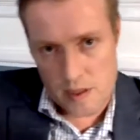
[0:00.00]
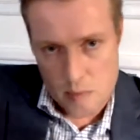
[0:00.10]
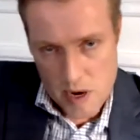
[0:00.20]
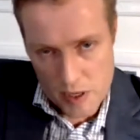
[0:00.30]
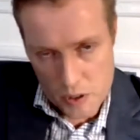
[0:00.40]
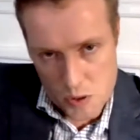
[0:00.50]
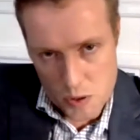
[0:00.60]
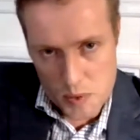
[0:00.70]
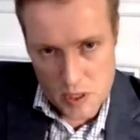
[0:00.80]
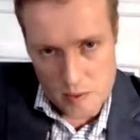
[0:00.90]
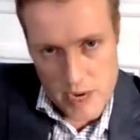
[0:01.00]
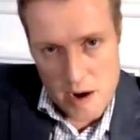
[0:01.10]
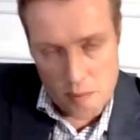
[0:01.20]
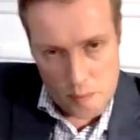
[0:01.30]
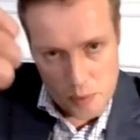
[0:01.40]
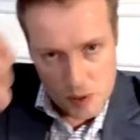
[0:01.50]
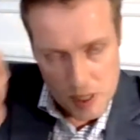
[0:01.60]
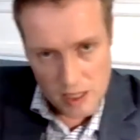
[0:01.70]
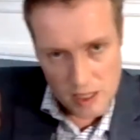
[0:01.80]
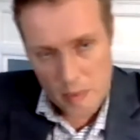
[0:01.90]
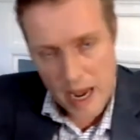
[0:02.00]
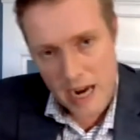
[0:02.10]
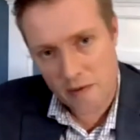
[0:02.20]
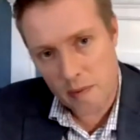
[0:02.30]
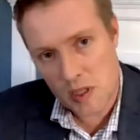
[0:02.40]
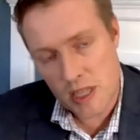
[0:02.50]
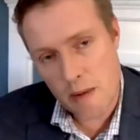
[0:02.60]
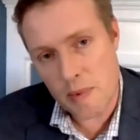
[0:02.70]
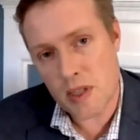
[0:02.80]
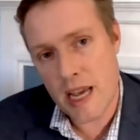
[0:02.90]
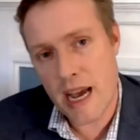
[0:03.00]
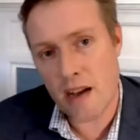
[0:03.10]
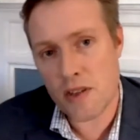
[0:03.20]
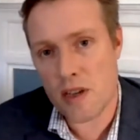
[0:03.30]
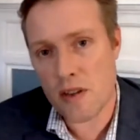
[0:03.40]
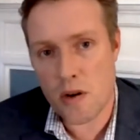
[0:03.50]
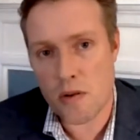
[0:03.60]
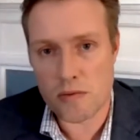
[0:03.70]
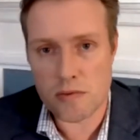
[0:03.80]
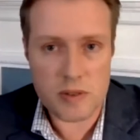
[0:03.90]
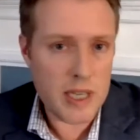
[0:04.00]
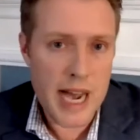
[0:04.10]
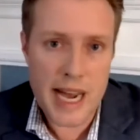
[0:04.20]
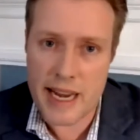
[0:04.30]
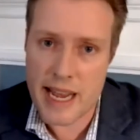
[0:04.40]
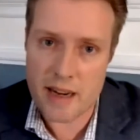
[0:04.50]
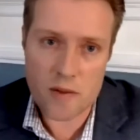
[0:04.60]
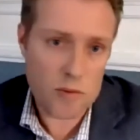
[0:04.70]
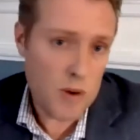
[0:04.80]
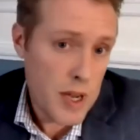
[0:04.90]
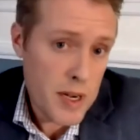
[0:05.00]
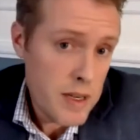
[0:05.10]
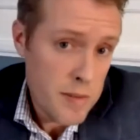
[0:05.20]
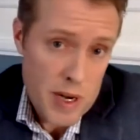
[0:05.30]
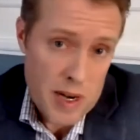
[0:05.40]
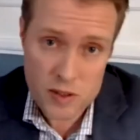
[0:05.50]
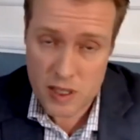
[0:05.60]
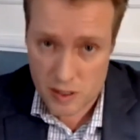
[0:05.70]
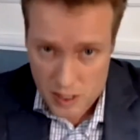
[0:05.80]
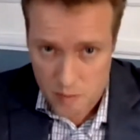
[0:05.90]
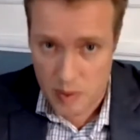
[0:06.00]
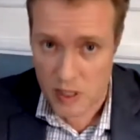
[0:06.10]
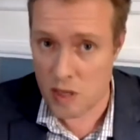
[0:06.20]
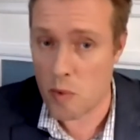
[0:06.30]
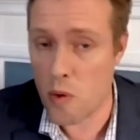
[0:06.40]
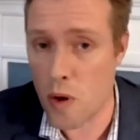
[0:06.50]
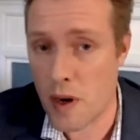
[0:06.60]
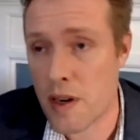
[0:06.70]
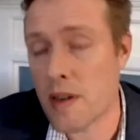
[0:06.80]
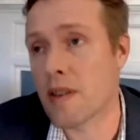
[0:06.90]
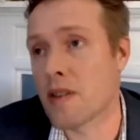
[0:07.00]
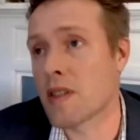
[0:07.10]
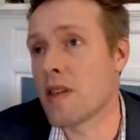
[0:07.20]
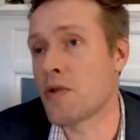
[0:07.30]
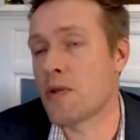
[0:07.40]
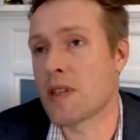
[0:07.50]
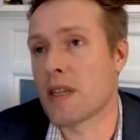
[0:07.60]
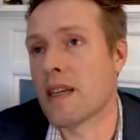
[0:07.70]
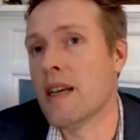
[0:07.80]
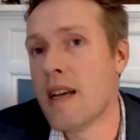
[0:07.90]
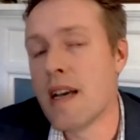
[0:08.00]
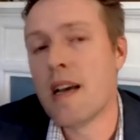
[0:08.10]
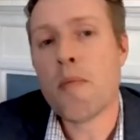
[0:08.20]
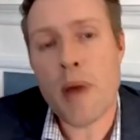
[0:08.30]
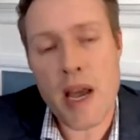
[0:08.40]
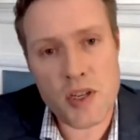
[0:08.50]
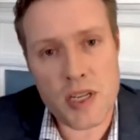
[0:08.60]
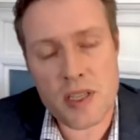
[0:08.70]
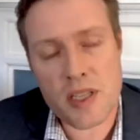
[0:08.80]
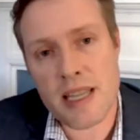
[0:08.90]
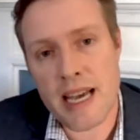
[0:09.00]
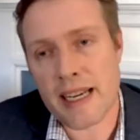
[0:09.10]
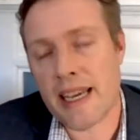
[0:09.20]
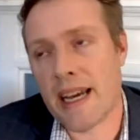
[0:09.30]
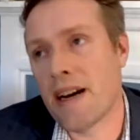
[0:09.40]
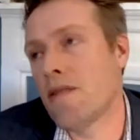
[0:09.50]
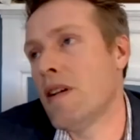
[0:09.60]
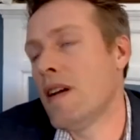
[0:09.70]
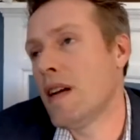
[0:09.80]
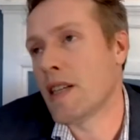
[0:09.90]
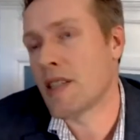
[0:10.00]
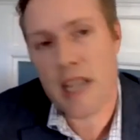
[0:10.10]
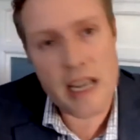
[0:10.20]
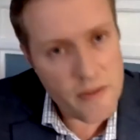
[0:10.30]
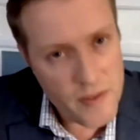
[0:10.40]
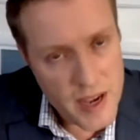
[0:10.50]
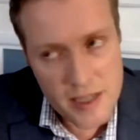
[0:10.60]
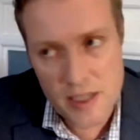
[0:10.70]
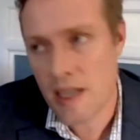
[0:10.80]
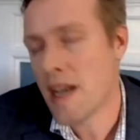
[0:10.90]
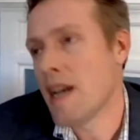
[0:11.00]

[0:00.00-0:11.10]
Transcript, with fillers: American troops are now peeling back from the Stebbins house, although not at a run. Apparently, they're keeping some order. There's interesting pensions to that account, uh, to that effect.